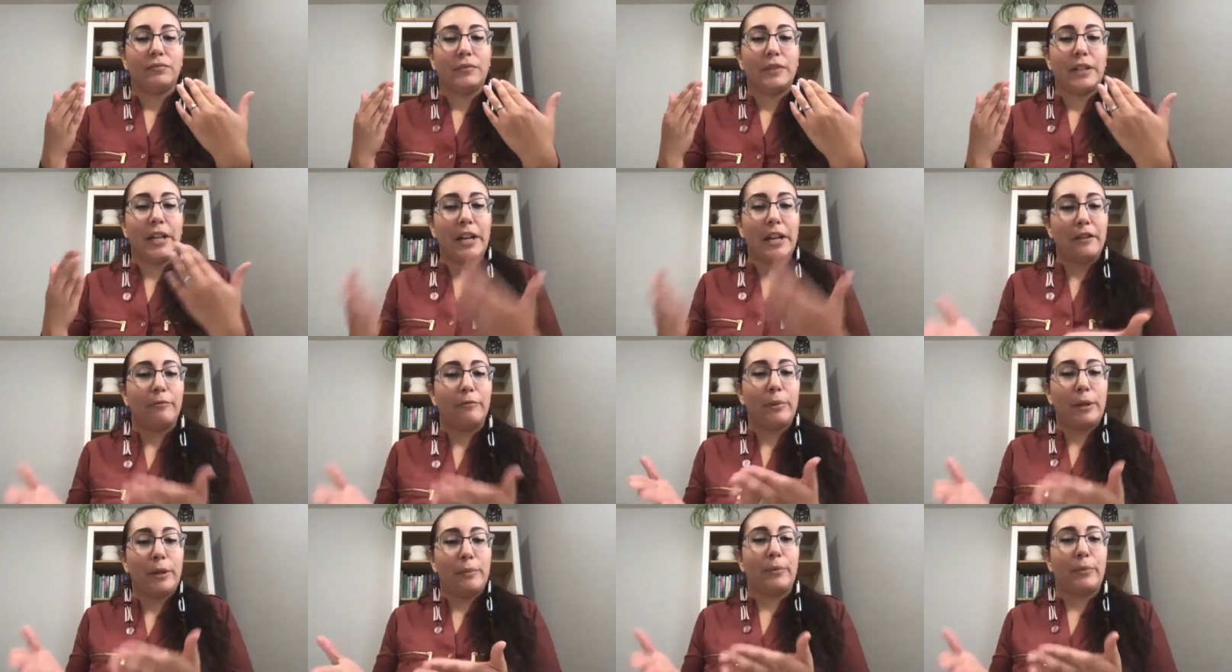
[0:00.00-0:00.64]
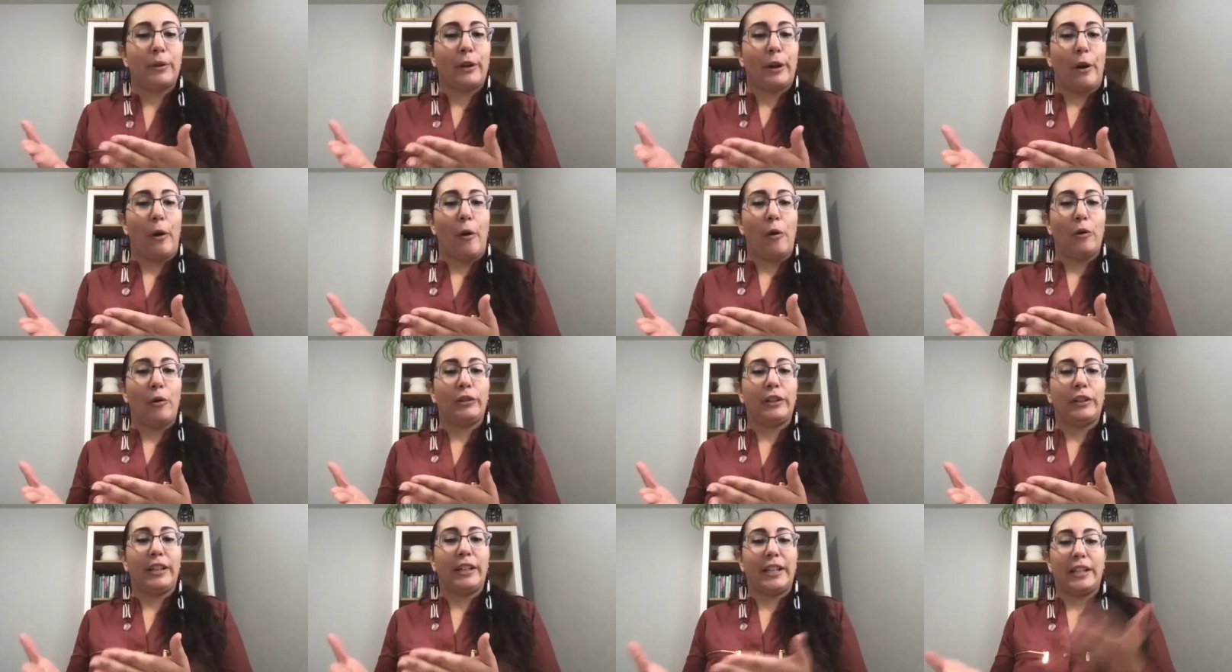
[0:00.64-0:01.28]
Native people are
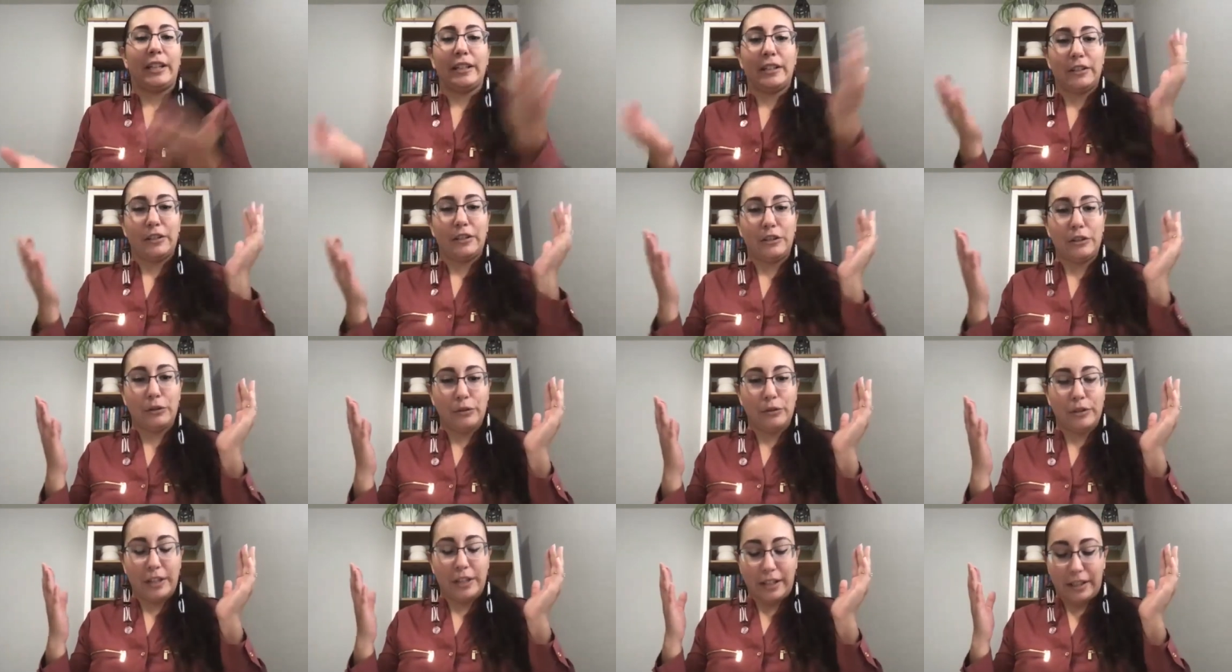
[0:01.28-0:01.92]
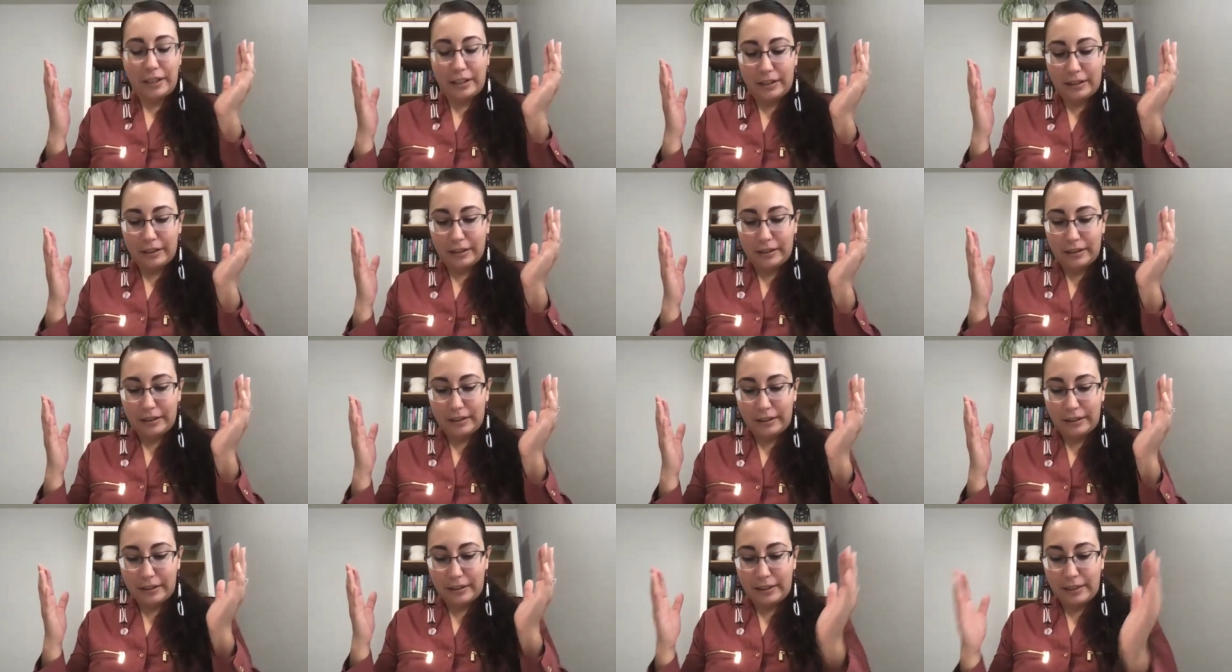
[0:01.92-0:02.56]
only using
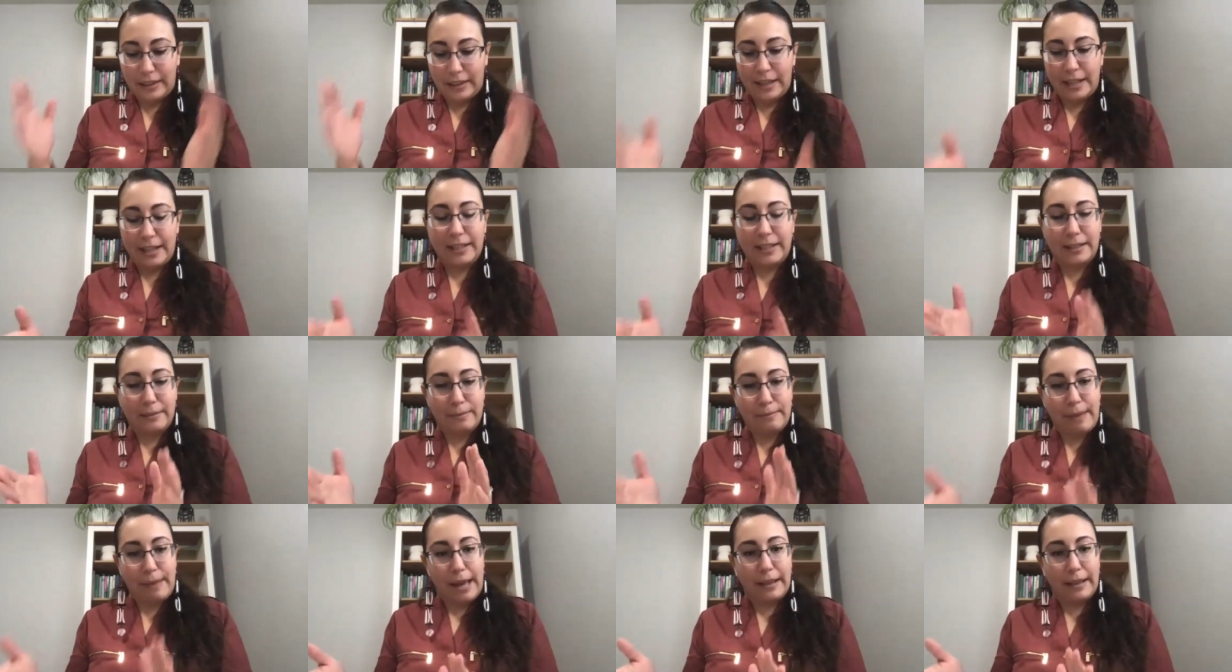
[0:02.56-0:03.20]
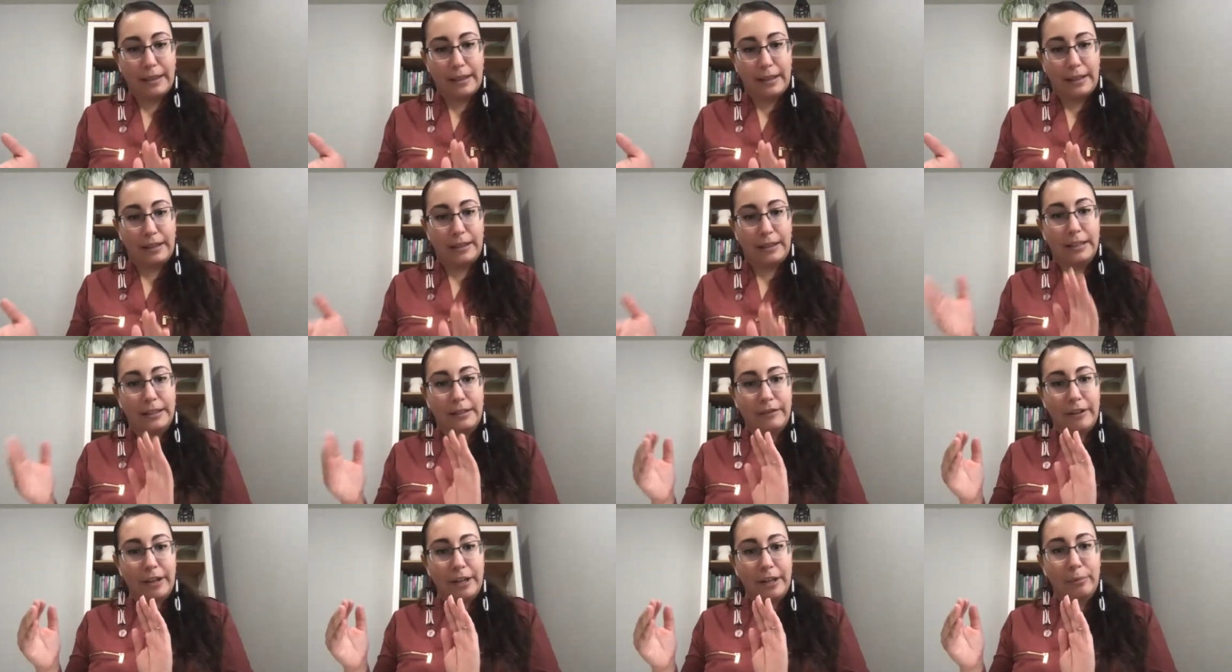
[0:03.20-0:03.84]
this method,
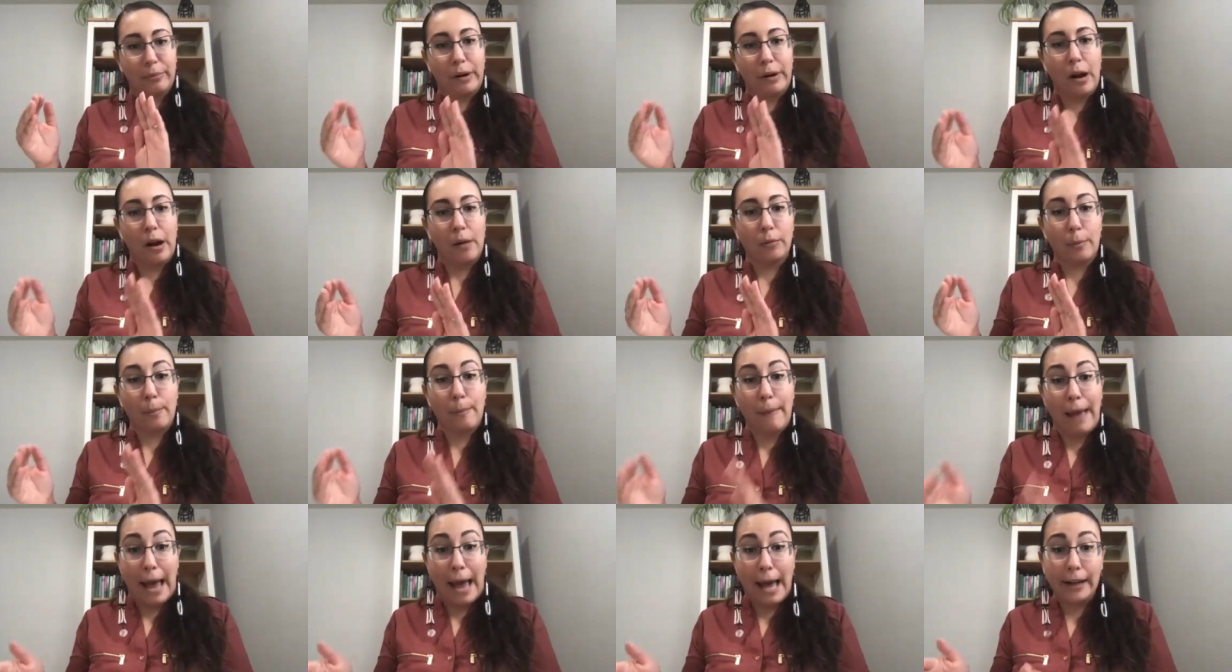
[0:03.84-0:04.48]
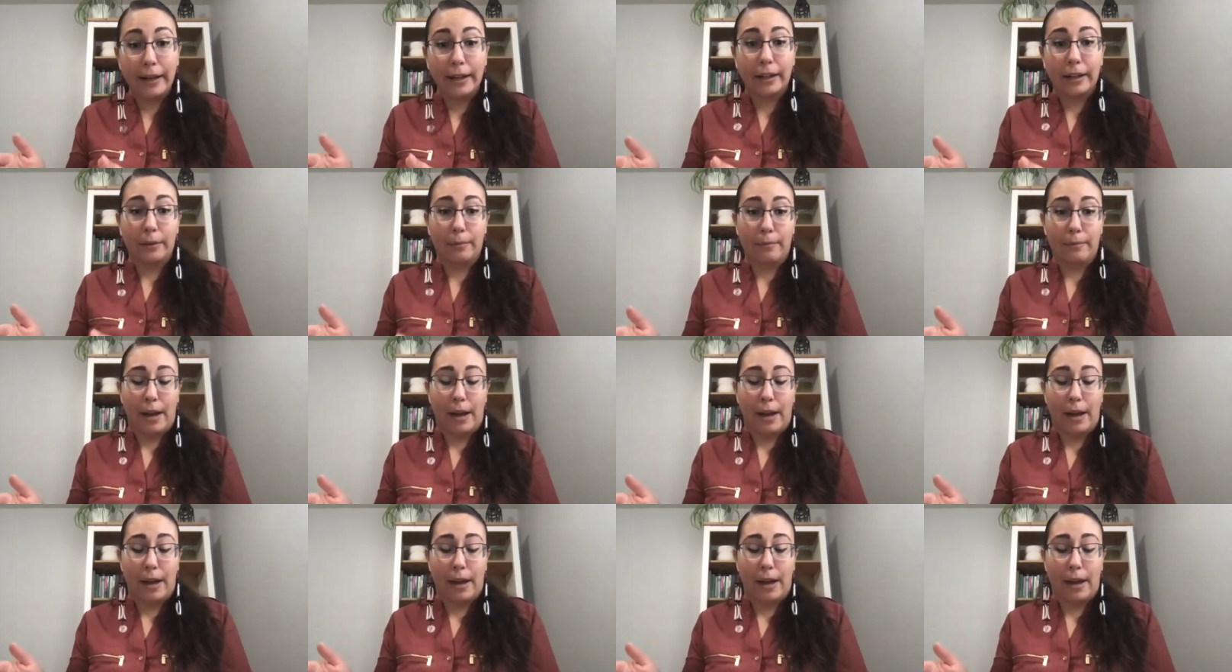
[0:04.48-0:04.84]
this very problematic